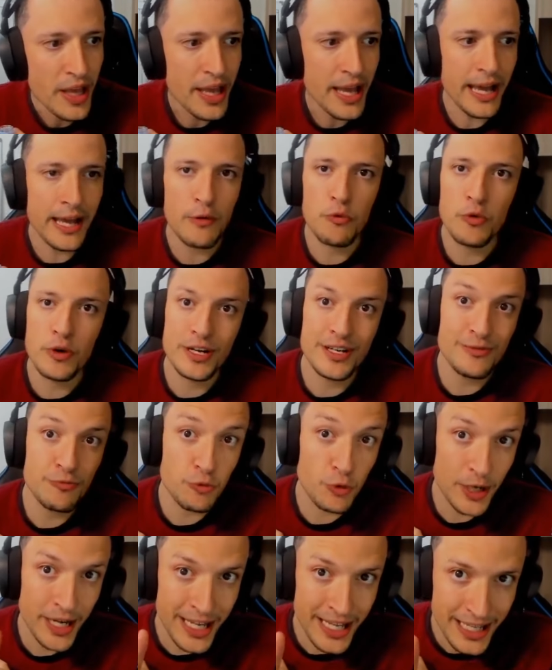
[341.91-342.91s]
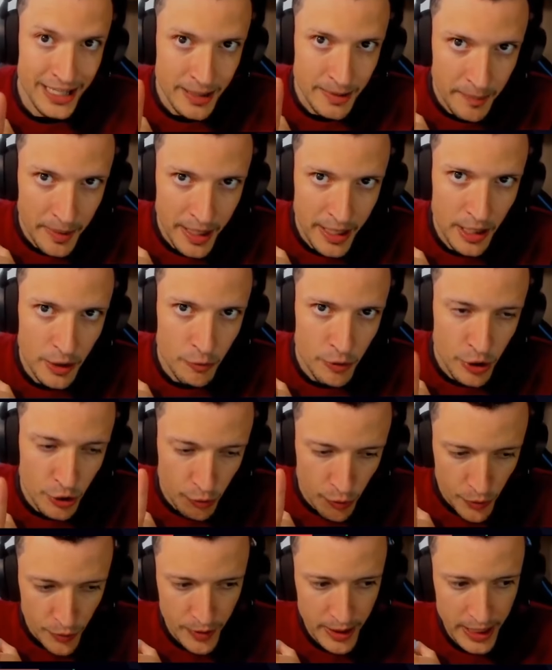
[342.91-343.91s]
And what I admire with
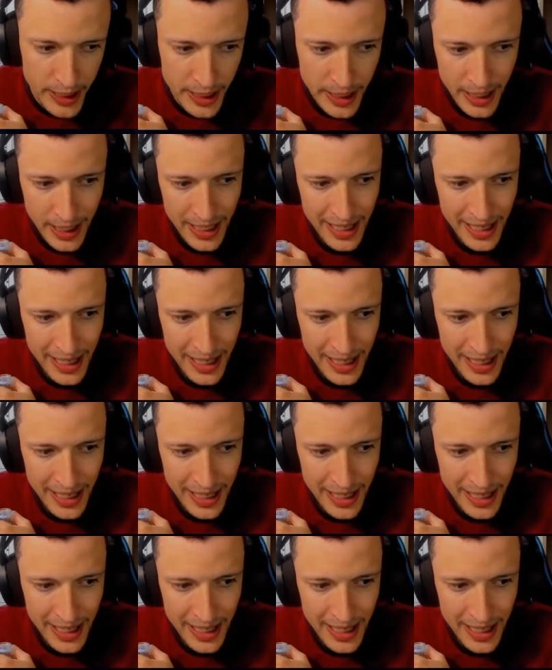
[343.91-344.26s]
Rooney